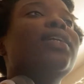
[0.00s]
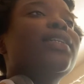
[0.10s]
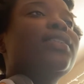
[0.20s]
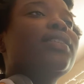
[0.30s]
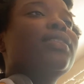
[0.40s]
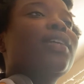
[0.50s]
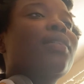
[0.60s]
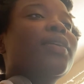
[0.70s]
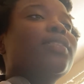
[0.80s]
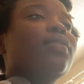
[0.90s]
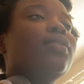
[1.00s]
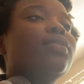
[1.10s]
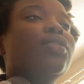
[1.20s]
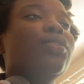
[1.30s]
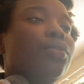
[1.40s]
It is now basically
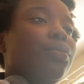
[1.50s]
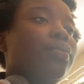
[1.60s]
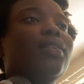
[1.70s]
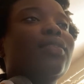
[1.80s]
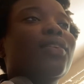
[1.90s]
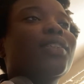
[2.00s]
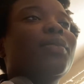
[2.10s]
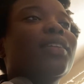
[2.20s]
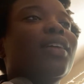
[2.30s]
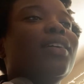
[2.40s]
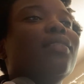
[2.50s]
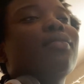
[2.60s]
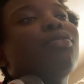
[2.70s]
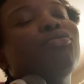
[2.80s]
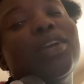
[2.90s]
two. If I spend
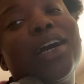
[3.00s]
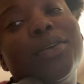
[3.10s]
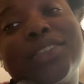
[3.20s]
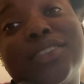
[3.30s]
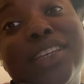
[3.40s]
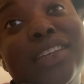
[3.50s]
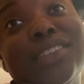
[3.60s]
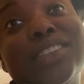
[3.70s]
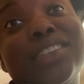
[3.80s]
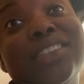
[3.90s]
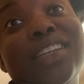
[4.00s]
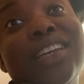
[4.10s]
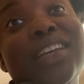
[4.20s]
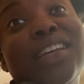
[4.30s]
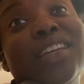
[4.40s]
like three hours on each,
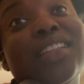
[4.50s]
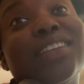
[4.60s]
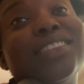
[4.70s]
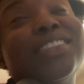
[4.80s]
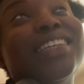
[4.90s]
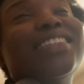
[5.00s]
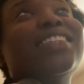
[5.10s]
that's six